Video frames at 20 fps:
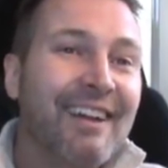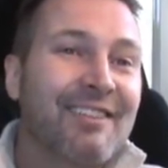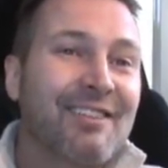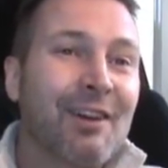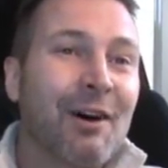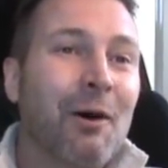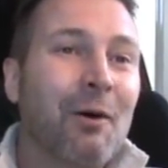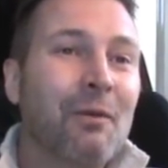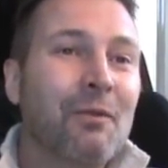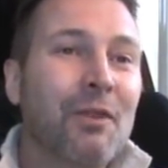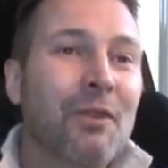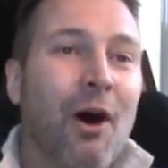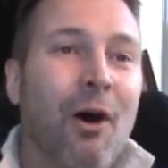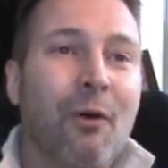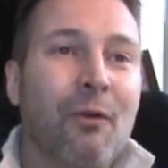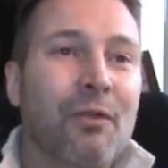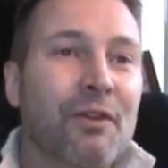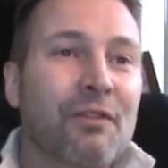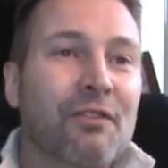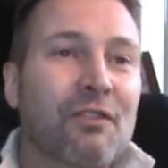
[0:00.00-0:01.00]
So,
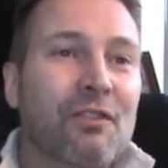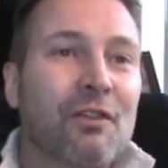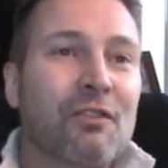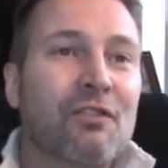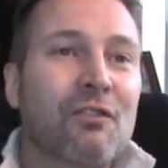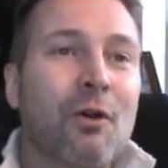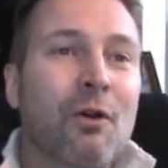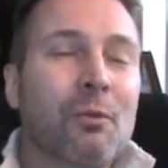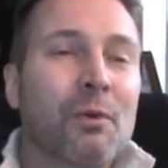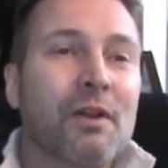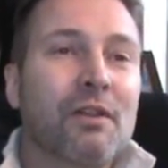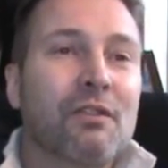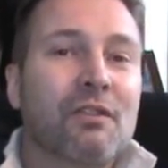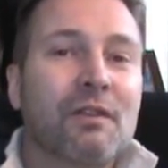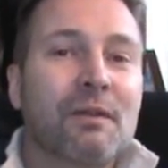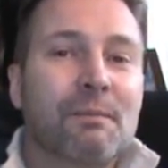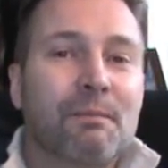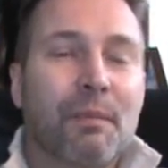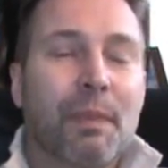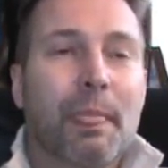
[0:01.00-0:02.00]
no, there's no
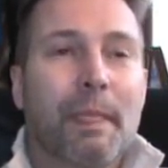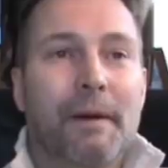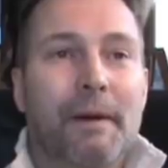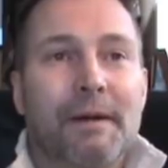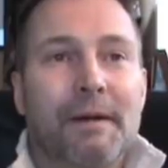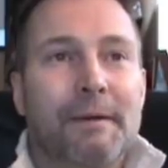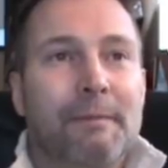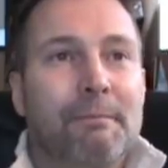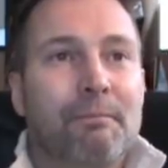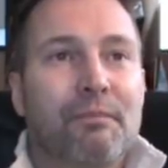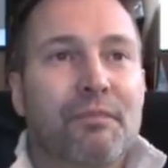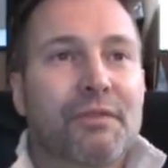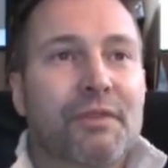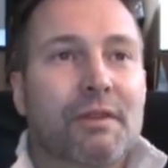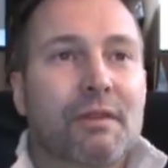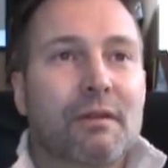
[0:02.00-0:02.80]
reason to...